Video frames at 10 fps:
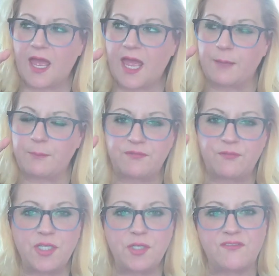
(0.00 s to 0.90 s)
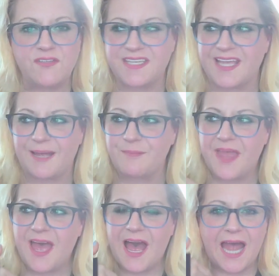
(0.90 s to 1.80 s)
And before you even say it,
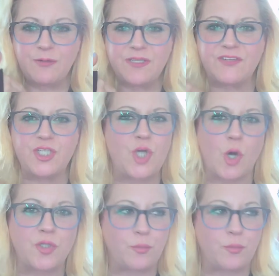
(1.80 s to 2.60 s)
I don't even go to